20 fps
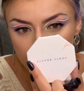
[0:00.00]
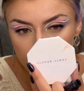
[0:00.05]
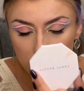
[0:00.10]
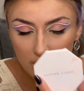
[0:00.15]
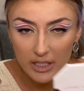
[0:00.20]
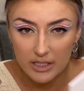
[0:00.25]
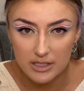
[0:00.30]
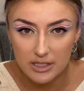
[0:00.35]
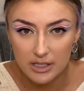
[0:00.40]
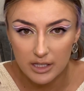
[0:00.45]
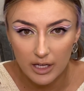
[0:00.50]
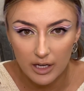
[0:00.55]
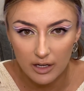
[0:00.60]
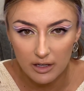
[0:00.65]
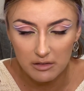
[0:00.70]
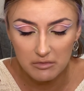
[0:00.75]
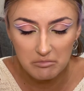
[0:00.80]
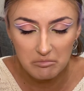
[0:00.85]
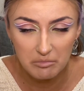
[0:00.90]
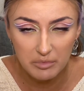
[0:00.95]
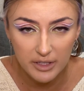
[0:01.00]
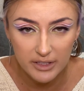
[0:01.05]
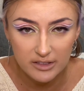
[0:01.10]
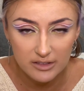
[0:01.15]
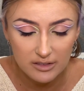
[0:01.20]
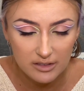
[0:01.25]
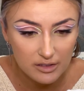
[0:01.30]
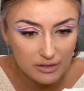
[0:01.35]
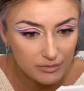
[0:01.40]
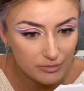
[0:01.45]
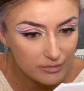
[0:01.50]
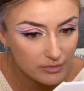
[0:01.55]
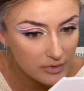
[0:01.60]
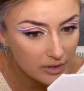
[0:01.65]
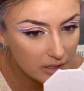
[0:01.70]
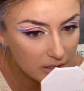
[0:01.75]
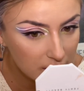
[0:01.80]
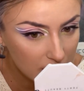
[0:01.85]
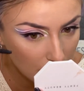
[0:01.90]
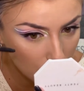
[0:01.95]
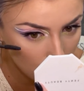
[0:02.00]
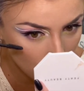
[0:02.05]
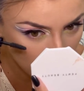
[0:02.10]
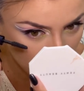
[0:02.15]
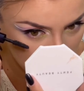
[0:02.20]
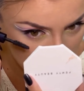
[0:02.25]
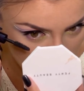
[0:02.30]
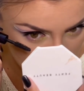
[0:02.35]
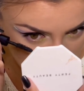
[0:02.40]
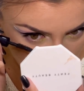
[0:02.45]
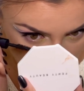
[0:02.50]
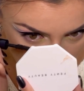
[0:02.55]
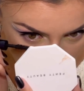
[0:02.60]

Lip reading: It's there, but it's not doing much.